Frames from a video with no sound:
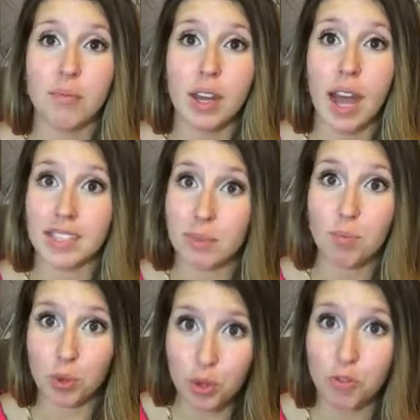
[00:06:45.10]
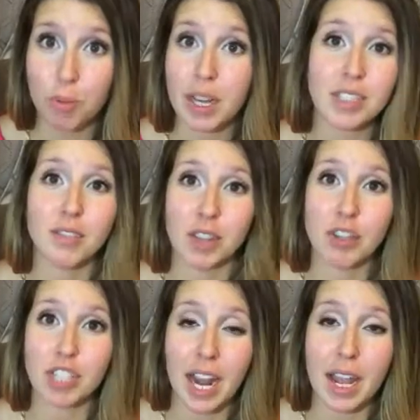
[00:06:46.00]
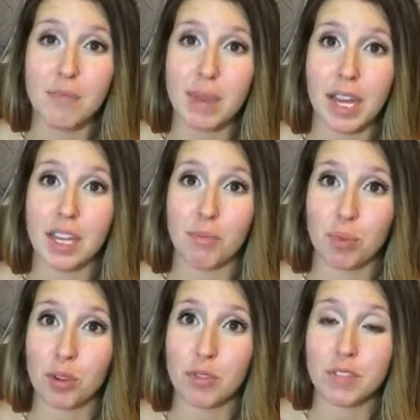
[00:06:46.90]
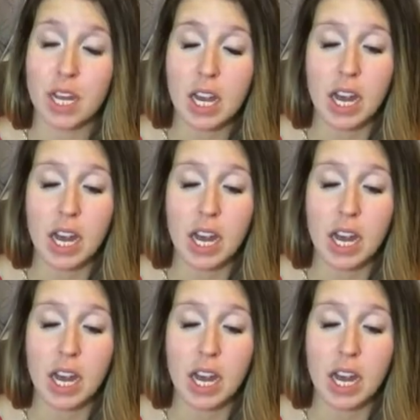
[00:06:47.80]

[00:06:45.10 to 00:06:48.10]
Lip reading: has improved because of their diet being improved.